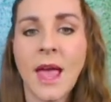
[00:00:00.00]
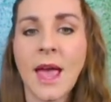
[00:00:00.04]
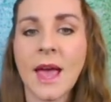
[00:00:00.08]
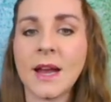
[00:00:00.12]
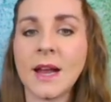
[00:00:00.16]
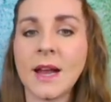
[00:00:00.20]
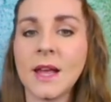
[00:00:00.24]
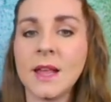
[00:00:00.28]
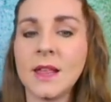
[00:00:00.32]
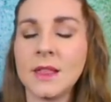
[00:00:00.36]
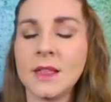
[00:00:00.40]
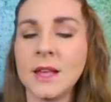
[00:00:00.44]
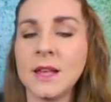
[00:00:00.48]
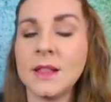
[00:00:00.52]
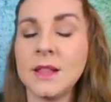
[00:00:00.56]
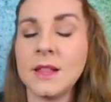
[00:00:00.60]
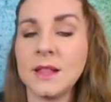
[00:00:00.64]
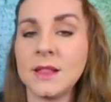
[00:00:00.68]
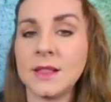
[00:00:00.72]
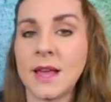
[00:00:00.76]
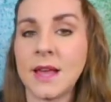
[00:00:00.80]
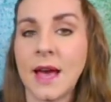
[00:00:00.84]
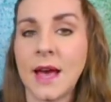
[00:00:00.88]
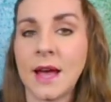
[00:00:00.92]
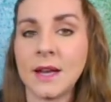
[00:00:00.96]
And I think
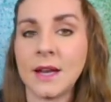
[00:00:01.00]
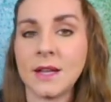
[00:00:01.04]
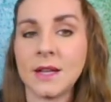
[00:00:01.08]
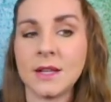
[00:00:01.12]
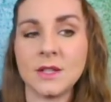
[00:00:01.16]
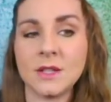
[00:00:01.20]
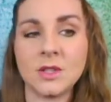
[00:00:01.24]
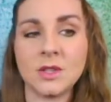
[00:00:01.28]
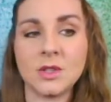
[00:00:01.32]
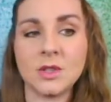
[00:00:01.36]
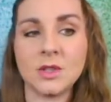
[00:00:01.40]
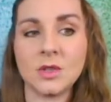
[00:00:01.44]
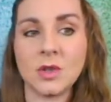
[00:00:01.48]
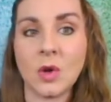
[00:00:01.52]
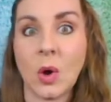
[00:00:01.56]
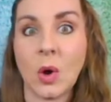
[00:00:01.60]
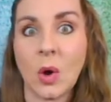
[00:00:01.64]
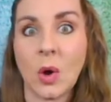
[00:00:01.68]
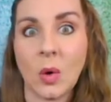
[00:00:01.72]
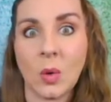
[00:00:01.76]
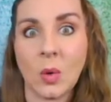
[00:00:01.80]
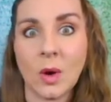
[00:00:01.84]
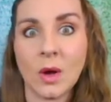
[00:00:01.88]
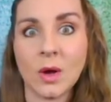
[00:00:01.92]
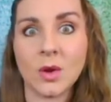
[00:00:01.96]
that that is
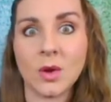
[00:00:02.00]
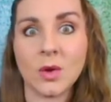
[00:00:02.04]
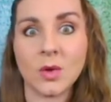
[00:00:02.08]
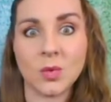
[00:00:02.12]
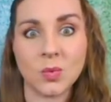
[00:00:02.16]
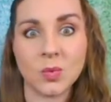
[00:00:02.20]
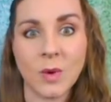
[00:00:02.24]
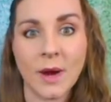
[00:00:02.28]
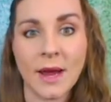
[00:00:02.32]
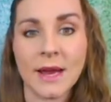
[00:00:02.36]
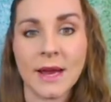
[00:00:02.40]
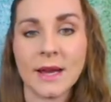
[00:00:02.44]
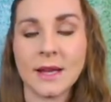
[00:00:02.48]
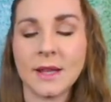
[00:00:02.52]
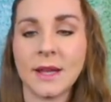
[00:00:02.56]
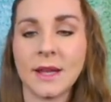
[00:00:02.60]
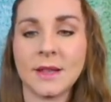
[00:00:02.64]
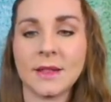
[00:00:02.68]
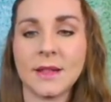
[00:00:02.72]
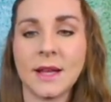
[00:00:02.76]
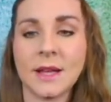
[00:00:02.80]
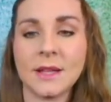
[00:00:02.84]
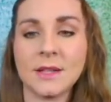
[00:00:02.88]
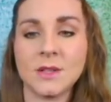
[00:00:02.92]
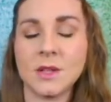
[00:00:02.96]
so great.
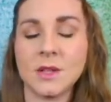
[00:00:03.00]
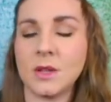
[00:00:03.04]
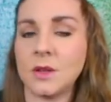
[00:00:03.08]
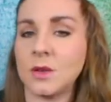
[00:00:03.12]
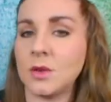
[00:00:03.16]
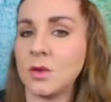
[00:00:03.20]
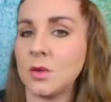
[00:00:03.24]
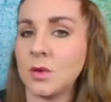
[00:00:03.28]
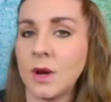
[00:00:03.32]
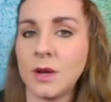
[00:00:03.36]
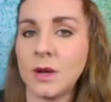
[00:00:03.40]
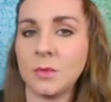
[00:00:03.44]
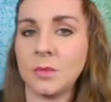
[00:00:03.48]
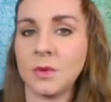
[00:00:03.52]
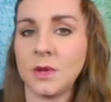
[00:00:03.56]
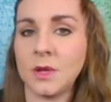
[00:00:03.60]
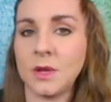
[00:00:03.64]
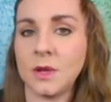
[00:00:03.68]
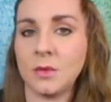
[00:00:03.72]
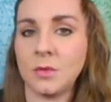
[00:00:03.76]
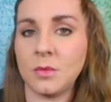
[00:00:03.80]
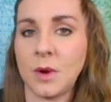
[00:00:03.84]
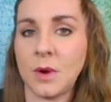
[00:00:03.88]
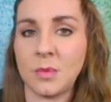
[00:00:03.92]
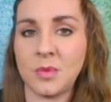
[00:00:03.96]
Like, that's
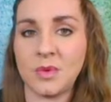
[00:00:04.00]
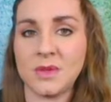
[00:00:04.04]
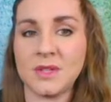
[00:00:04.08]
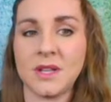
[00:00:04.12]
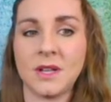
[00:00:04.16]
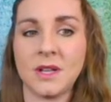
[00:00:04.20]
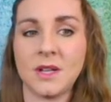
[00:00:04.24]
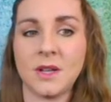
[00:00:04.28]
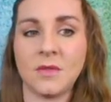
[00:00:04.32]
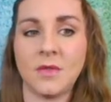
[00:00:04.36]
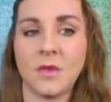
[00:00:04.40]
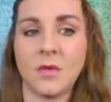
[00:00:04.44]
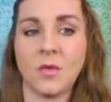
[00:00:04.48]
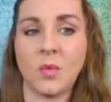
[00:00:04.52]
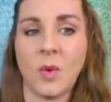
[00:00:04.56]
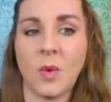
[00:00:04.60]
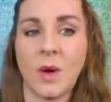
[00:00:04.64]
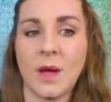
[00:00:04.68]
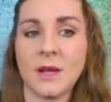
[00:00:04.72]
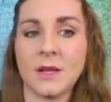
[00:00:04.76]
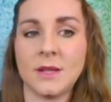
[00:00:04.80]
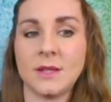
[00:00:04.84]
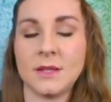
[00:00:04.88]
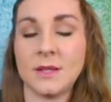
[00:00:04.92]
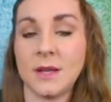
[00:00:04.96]
incredibly representative of
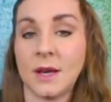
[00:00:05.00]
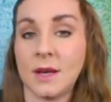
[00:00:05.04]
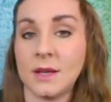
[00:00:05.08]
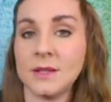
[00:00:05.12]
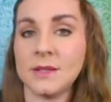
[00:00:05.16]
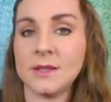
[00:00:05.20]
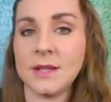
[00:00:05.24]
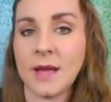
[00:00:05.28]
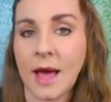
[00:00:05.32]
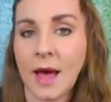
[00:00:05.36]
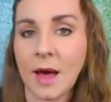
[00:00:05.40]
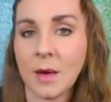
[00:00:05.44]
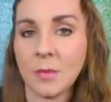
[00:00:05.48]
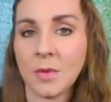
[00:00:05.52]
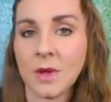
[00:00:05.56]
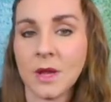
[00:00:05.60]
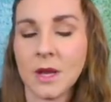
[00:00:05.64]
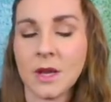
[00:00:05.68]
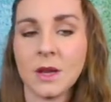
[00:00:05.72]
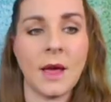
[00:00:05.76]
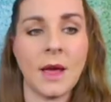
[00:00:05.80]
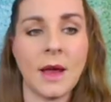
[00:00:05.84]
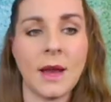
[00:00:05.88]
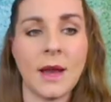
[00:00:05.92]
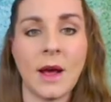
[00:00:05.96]
what does
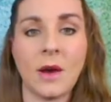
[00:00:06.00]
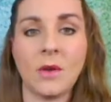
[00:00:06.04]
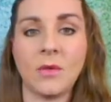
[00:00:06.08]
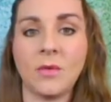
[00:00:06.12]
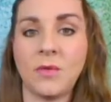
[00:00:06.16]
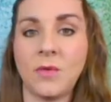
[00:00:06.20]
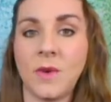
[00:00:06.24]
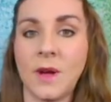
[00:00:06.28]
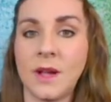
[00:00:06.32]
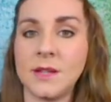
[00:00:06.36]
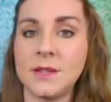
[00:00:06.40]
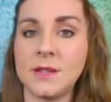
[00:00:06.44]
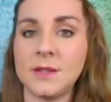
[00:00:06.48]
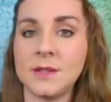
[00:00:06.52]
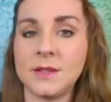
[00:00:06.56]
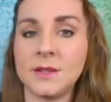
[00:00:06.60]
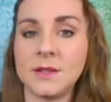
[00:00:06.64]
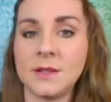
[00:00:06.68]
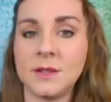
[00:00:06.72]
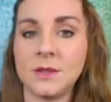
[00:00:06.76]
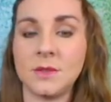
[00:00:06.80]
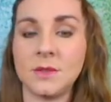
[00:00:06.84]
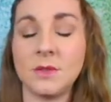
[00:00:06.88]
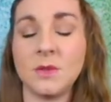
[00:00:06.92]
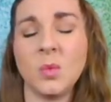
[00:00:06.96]
happen and how
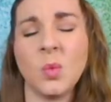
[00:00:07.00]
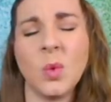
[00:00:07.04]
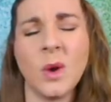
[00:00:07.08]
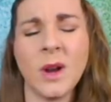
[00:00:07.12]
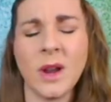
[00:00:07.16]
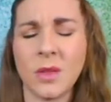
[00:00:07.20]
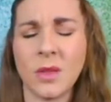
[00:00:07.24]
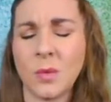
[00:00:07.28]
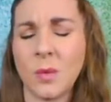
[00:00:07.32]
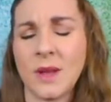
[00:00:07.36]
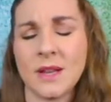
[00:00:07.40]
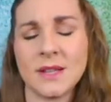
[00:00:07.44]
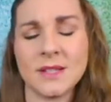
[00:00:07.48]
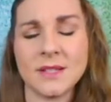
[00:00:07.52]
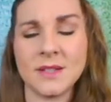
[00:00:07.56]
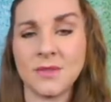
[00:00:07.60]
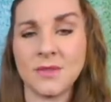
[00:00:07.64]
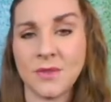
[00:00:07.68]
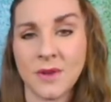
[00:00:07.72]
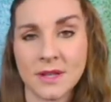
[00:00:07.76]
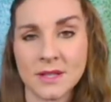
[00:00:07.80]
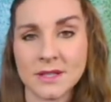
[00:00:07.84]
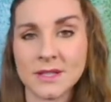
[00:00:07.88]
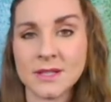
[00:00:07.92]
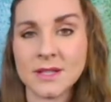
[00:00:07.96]
one of the ways
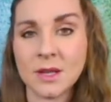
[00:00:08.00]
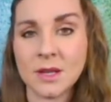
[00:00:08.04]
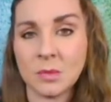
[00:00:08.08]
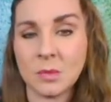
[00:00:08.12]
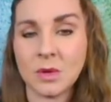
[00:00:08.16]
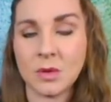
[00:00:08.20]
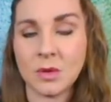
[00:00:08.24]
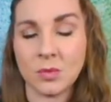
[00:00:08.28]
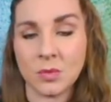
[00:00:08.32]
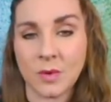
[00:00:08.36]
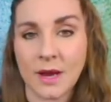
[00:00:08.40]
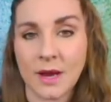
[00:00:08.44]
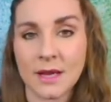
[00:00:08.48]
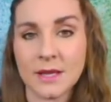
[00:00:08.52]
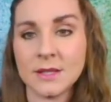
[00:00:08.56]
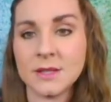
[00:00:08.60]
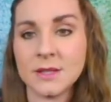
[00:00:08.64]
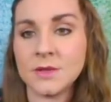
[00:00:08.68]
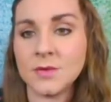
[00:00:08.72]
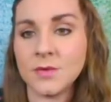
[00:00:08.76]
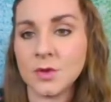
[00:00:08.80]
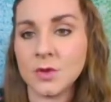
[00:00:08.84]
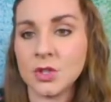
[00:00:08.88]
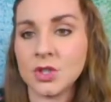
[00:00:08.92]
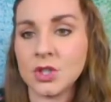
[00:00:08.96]
that funds can be
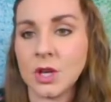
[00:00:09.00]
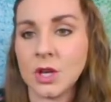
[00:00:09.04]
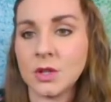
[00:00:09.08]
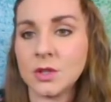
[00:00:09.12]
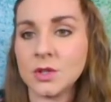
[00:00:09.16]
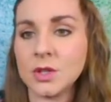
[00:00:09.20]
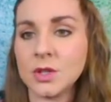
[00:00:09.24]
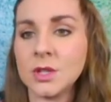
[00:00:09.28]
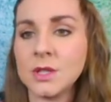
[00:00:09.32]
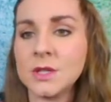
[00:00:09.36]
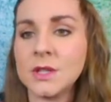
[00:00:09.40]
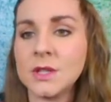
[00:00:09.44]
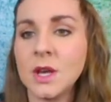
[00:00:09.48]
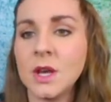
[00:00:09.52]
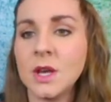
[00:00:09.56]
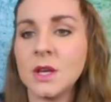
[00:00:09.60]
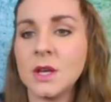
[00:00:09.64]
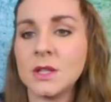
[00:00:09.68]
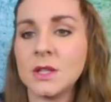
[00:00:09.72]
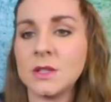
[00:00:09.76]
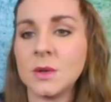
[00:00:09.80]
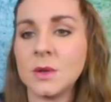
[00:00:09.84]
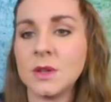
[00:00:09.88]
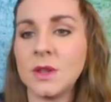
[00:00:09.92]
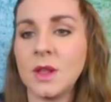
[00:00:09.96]
raised for shelters.
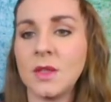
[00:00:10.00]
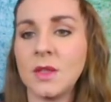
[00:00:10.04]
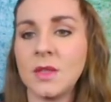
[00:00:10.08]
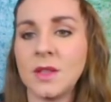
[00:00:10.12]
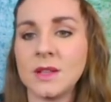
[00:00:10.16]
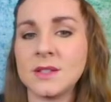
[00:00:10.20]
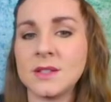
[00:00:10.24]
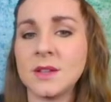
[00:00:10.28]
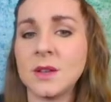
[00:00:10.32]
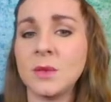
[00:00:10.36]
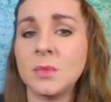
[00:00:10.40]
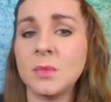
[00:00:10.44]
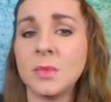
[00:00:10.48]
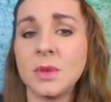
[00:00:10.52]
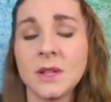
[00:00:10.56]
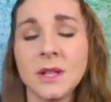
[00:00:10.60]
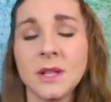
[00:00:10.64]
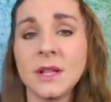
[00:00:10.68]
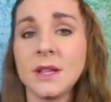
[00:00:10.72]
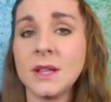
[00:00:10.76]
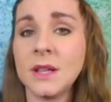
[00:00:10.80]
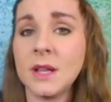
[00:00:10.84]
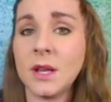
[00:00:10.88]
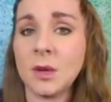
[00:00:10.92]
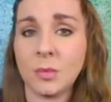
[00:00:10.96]
So I think that's
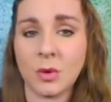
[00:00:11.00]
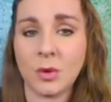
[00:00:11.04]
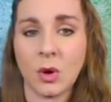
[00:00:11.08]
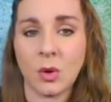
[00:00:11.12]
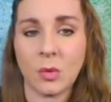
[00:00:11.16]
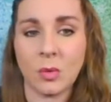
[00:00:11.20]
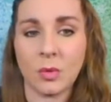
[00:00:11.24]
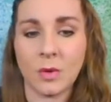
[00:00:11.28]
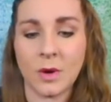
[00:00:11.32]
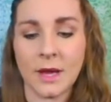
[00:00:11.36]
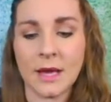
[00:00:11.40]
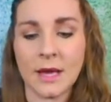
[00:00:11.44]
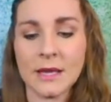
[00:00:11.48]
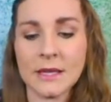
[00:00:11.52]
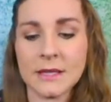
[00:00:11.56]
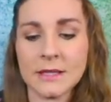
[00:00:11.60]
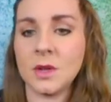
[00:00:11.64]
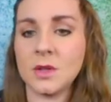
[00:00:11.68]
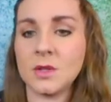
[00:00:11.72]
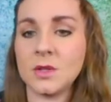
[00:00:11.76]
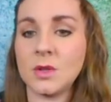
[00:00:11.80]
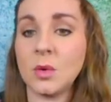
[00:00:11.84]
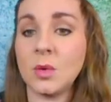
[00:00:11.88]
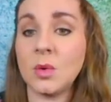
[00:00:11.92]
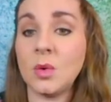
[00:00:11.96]
completely
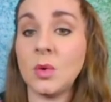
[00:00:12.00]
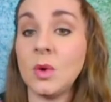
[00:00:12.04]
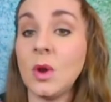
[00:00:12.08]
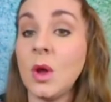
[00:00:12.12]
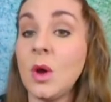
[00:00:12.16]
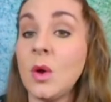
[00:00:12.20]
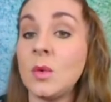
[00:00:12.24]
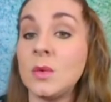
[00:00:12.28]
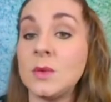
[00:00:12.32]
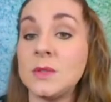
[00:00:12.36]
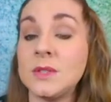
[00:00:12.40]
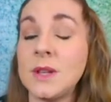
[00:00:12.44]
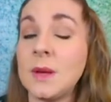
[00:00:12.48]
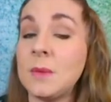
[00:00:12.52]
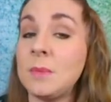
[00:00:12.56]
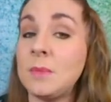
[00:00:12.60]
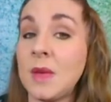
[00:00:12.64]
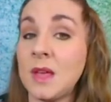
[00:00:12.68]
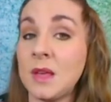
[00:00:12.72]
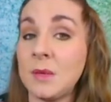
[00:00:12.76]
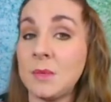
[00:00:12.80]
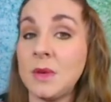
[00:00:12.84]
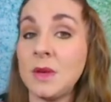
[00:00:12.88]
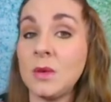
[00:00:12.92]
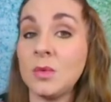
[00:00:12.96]
appropriate. So who knows,
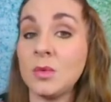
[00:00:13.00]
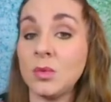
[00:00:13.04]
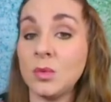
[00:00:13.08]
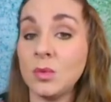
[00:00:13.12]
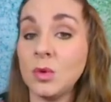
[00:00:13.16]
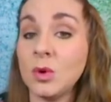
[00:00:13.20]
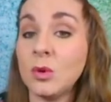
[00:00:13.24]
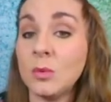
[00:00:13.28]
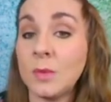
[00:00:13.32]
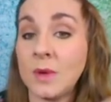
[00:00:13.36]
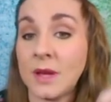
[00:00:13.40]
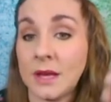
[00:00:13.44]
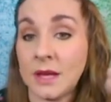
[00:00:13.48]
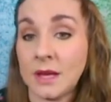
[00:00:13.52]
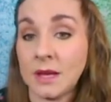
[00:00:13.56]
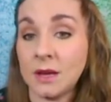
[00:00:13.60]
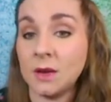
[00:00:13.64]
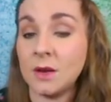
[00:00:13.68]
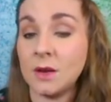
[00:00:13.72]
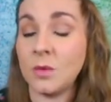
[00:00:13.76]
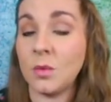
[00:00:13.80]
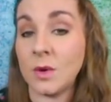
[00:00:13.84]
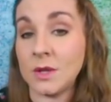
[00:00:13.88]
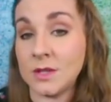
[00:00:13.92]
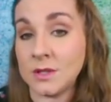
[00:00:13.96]
maybe
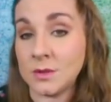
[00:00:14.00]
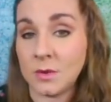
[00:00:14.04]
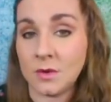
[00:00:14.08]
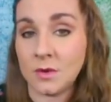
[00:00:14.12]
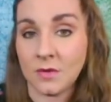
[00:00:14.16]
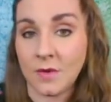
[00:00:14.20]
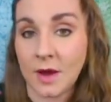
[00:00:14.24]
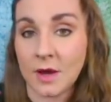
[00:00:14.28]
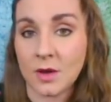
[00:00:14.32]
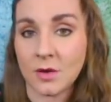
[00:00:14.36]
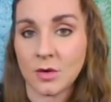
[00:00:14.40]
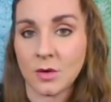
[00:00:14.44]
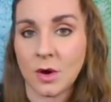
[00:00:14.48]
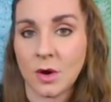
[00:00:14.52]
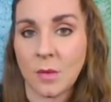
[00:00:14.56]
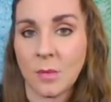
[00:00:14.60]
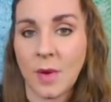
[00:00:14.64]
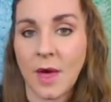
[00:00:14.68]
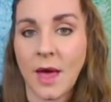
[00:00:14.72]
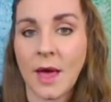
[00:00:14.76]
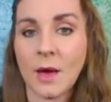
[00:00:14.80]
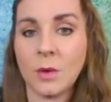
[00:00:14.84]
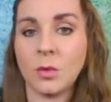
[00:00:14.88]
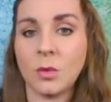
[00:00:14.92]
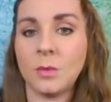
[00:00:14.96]
Ruby, once we find her a
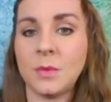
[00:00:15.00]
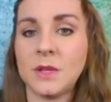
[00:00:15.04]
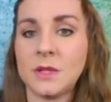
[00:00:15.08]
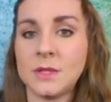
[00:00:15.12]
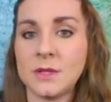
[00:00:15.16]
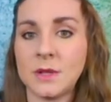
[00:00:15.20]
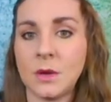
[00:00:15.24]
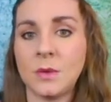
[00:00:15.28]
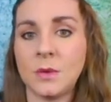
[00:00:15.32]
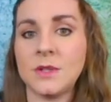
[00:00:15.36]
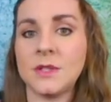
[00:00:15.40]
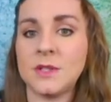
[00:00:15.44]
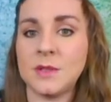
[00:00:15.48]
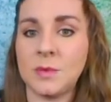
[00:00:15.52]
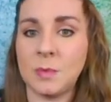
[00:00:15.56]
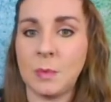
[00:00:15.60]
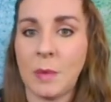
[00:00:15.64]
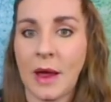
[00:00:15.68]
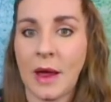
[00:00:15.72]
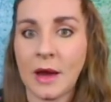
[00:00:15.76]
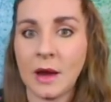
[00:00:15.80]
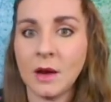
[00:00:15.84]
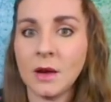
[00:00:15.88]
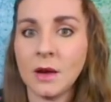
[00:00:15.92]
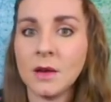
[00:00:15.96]
pet, will be so
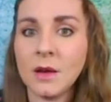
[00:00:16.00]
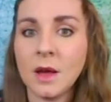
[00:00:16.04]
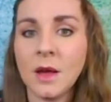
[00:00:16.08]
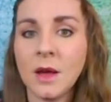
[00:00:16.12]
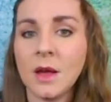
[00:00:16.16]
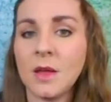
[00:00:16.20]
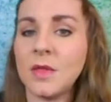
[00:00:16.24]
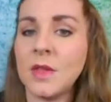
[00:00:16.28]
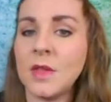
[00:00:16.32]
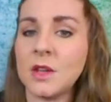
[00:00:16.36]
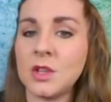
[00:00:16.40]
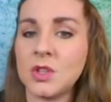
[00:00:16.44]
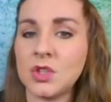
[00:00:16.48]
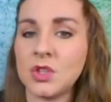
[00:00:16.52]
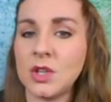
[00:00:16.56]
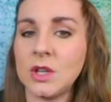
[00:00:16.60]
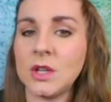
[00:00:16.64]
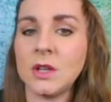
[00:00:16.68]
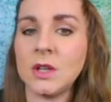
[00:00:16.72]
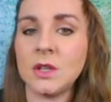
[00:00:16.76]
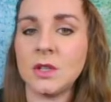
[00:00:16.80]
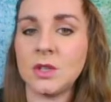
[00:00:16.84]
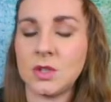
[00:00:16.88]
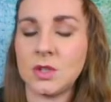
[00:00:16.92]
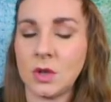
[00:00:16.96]
inspired that
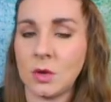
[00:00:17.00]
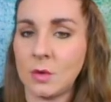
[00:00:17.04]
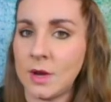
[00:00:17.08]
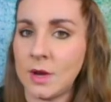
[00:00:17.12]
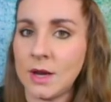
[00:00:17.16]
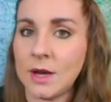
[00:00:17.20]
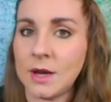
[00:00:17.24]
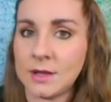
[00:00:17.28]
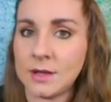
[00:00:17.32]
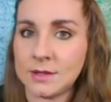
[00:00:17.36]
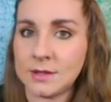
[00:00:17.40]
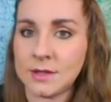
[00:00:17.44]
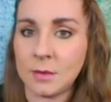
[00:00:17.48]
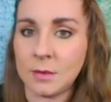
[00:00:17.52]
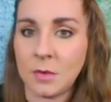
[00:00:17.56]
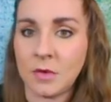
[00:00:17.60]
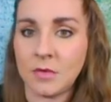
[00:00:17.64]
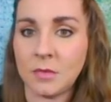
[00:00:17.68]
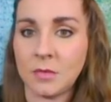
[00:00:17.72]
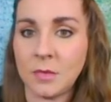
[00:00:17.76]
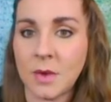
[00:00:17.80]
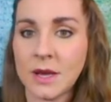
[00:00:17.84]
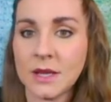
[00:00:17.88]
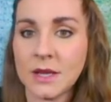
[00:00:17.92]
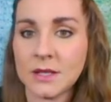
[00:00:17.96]
she could donate a sum
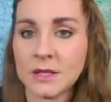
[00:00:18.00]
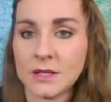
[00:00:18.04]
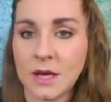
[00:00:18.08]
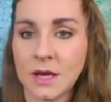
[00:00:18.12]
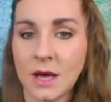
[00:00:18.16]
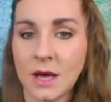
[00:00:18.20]
of money to